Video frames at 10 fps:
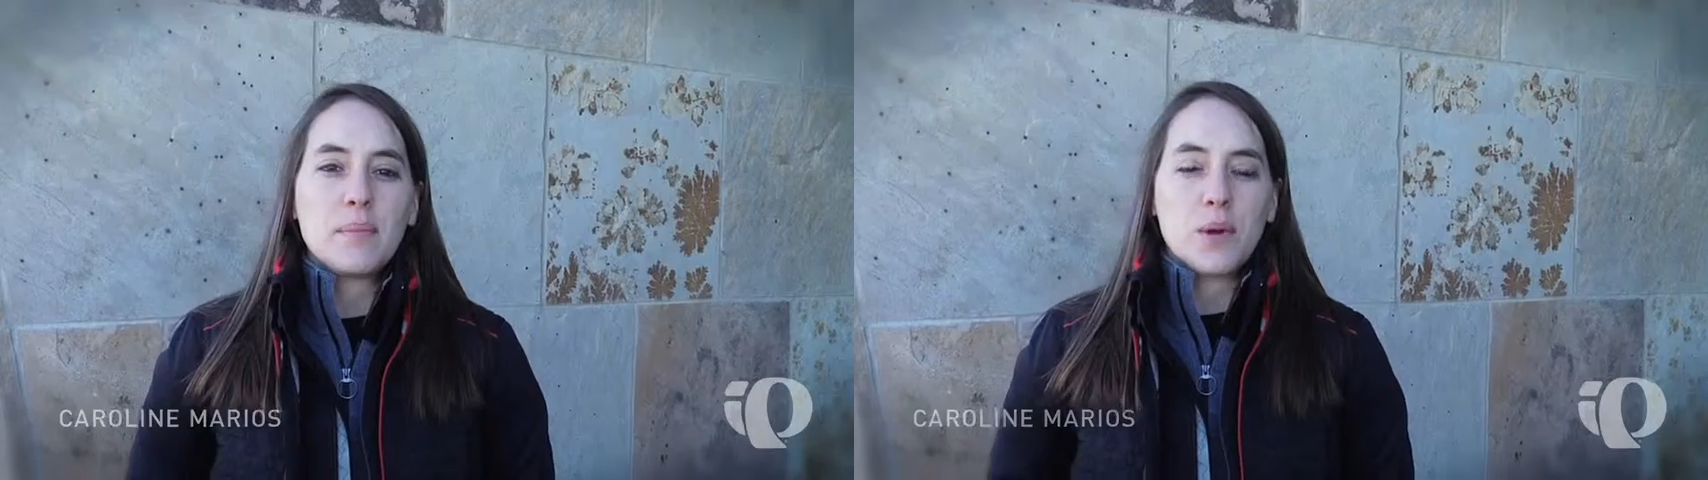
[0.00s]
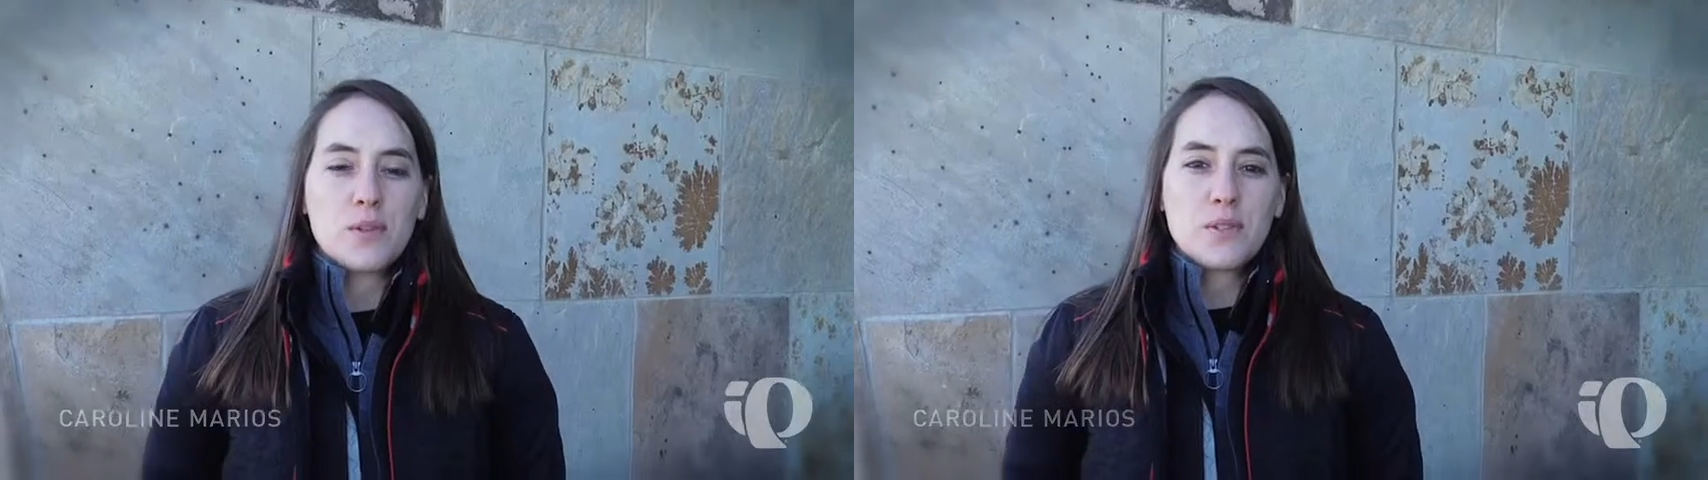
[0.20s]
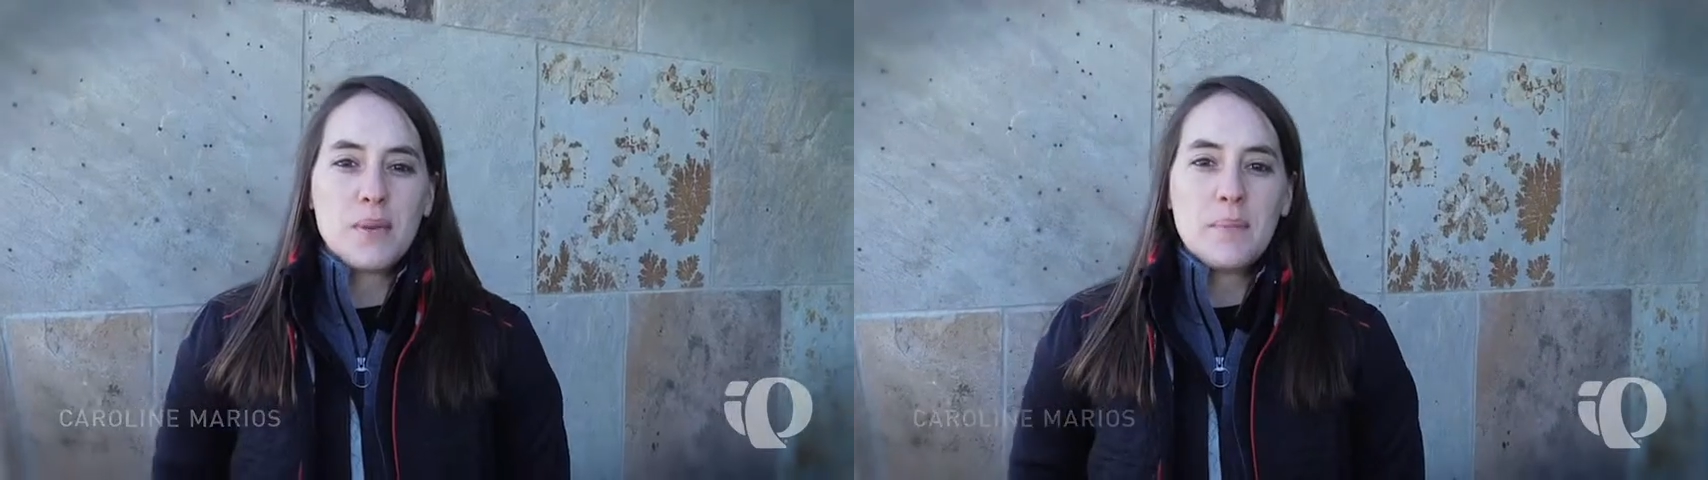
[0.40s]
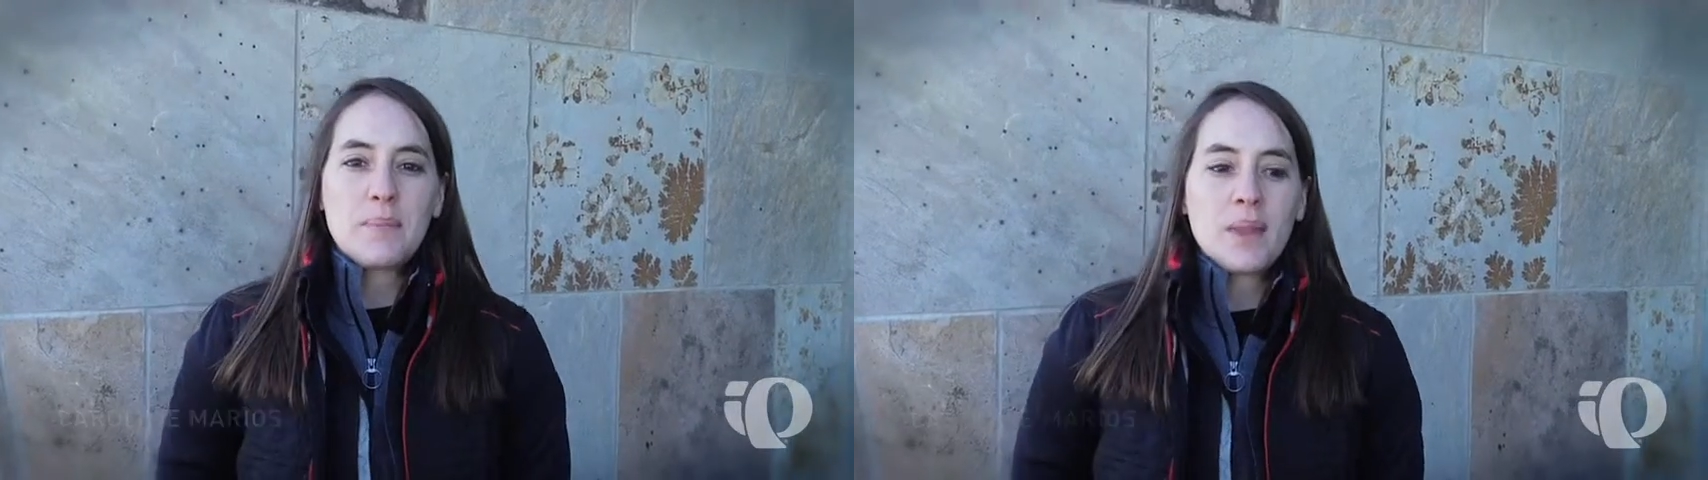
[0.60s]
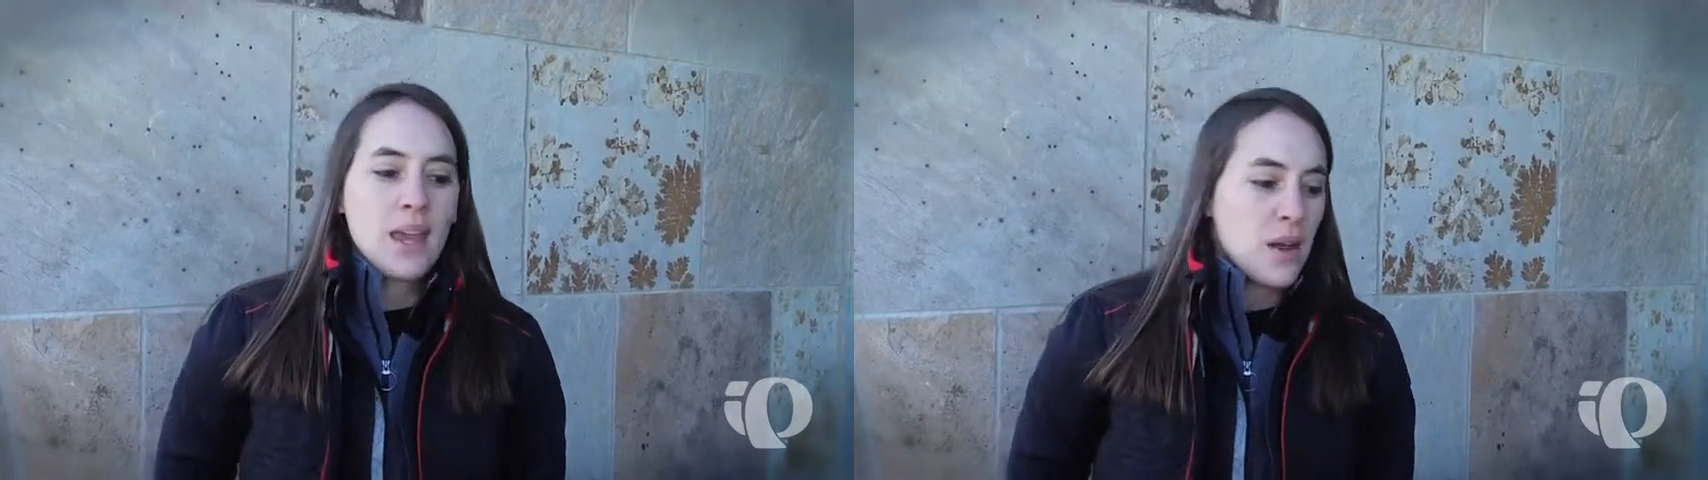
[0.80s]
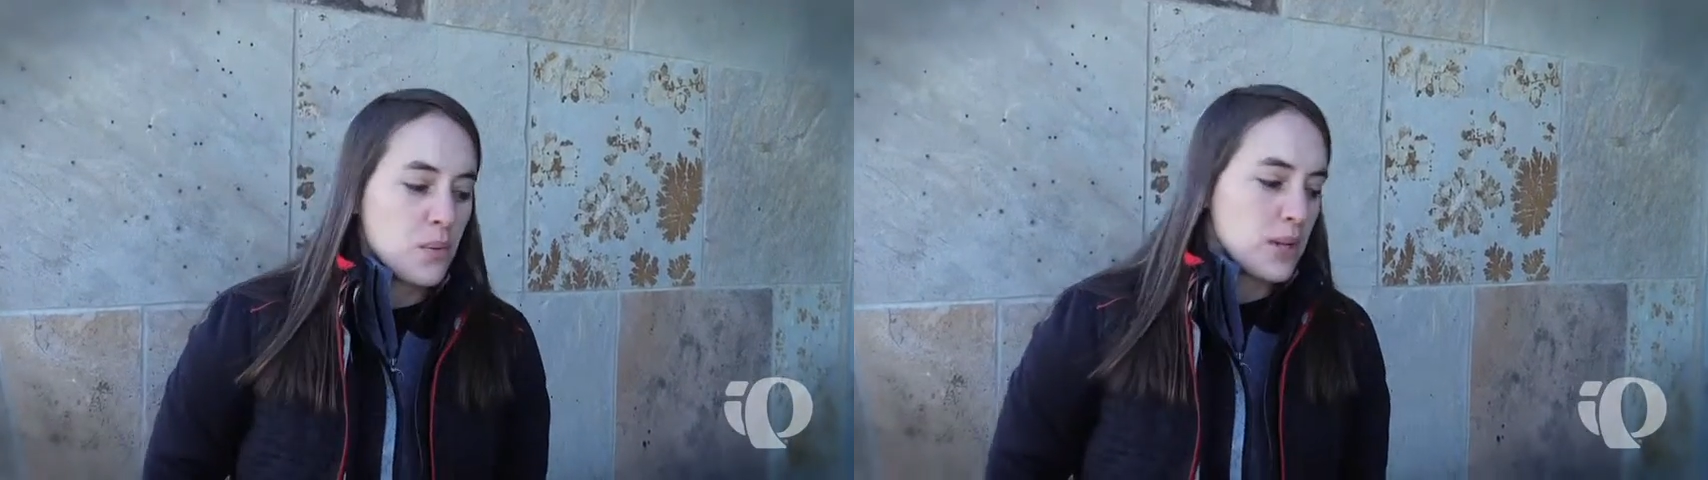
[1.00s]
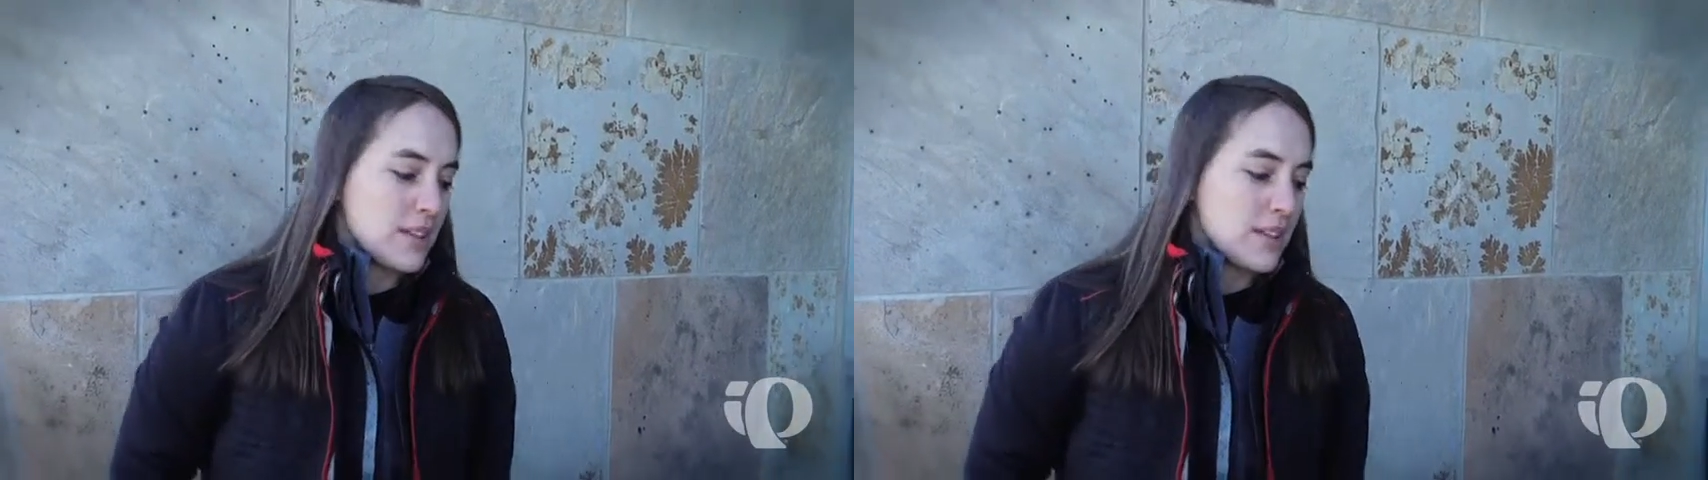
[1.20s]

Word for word: Pearl Izumi. We'll